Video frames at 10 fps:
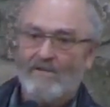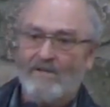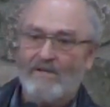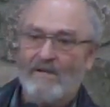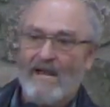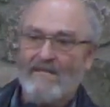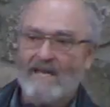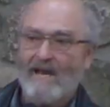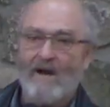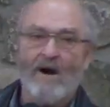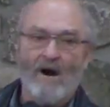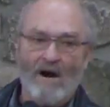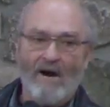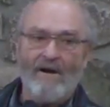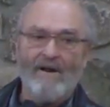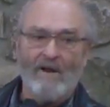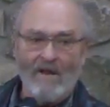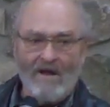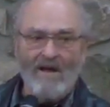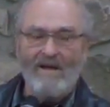She has had a hard,
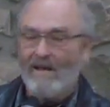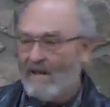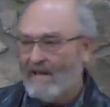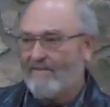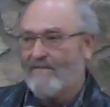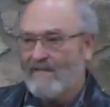long life.